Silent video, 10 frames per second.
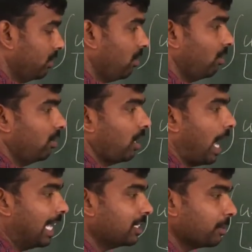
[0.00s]
No.
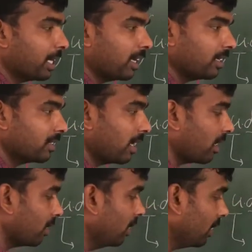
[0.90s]
Algebra is
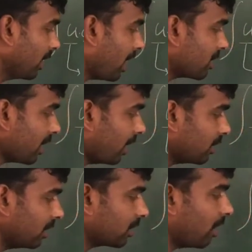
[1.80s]
there? Yes,
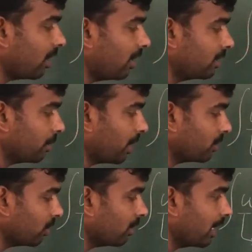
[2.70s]
x is called
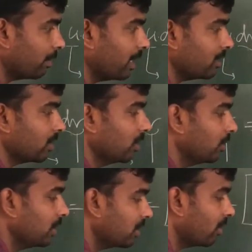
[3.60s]
algebra. So that means
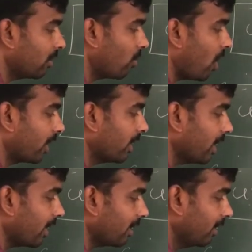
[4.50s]
u is equal to what
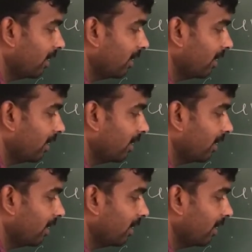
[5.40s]
here?